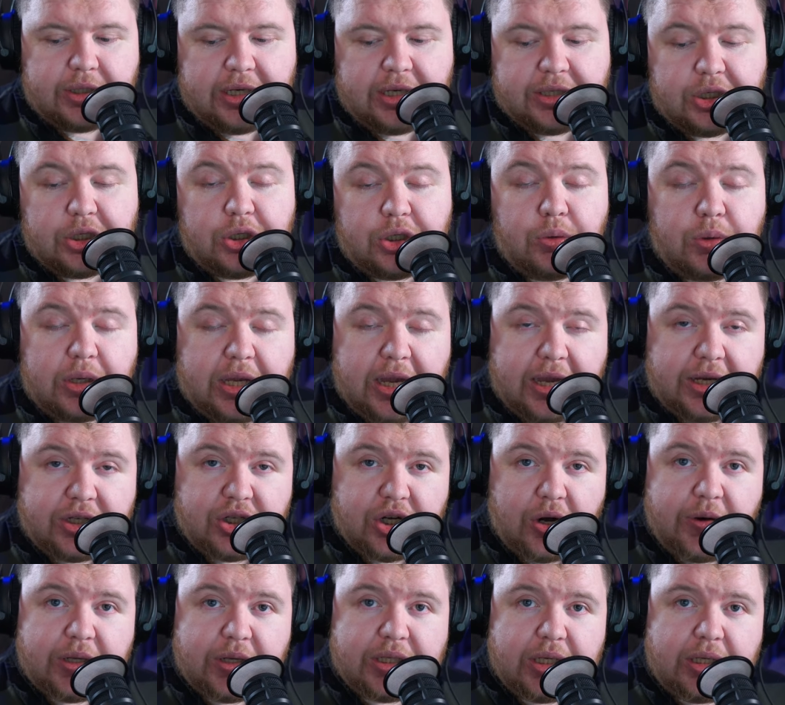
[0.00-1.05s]
It's a UK
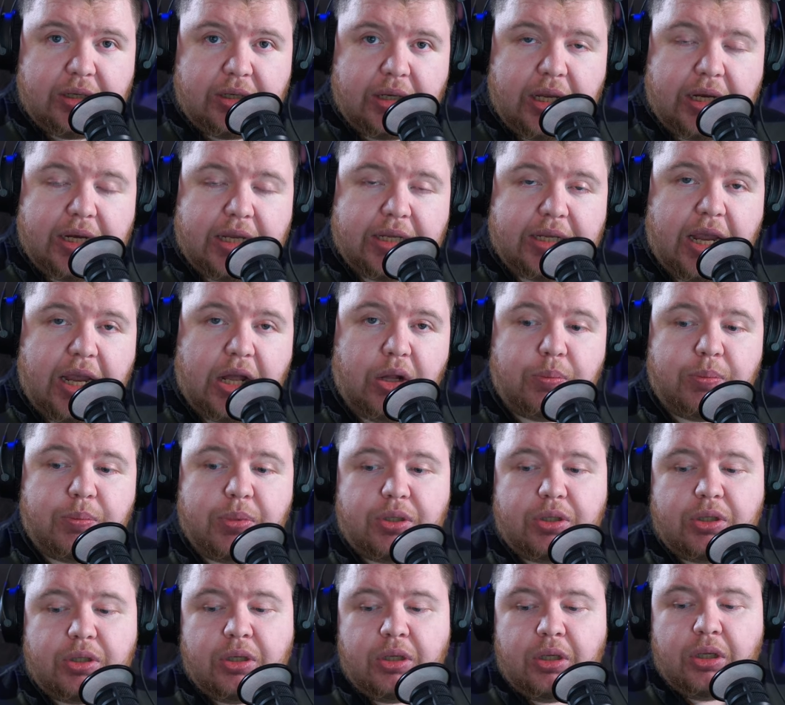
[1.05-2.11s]
charity, and it
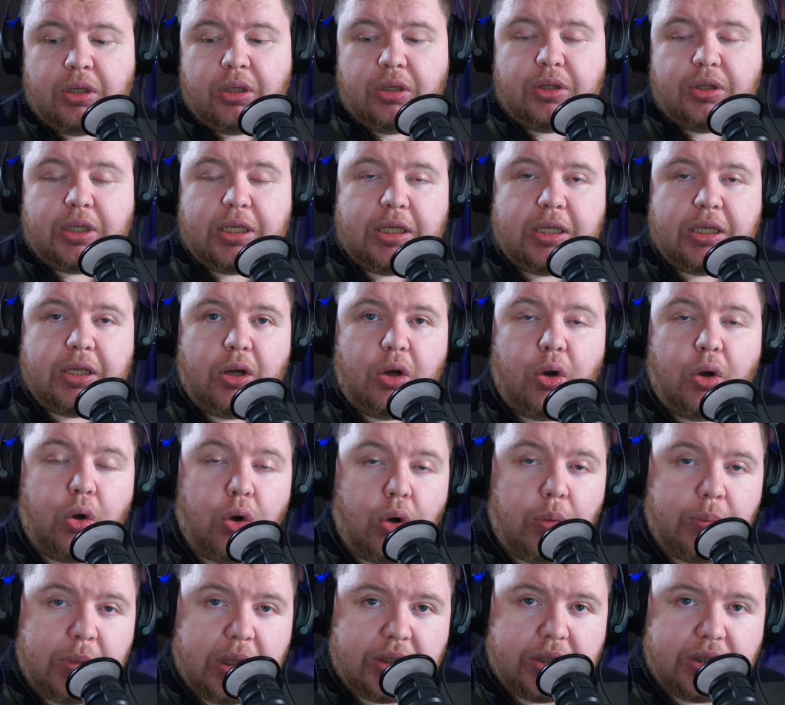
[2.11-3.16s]
helps the
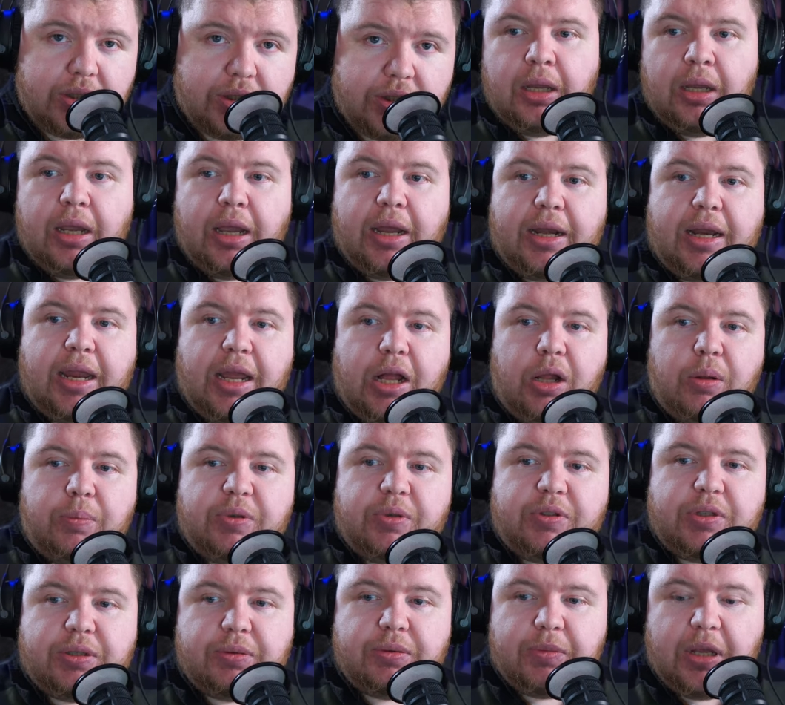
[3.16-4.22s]
homeless, and it
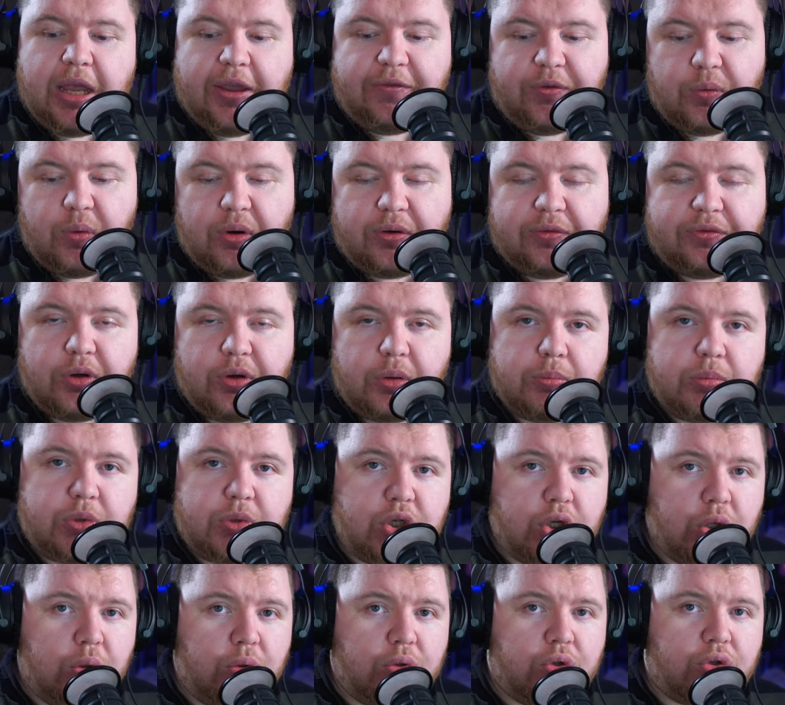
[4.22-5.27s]
helps everyone from
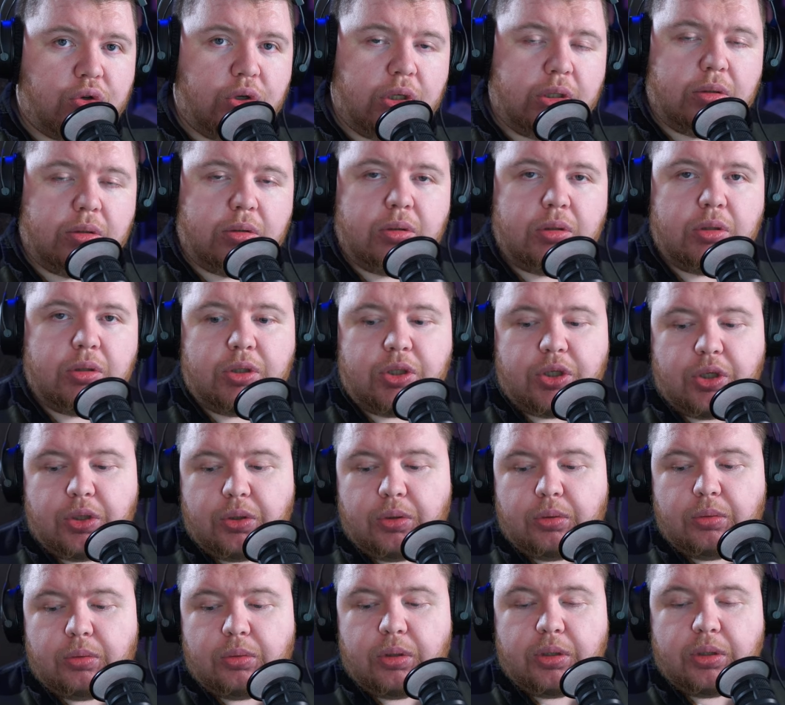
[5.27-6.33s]
children
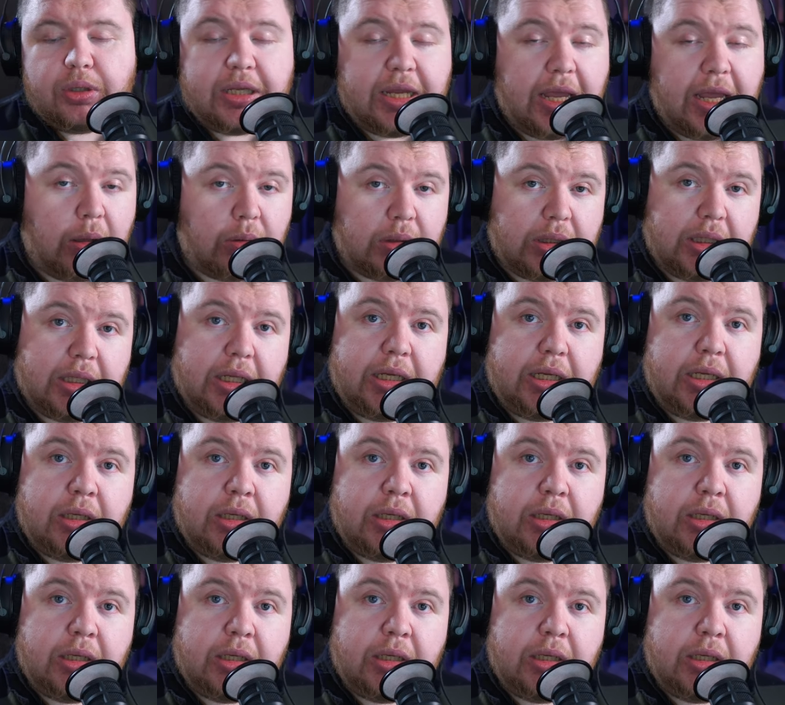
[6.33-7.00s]
to the elderly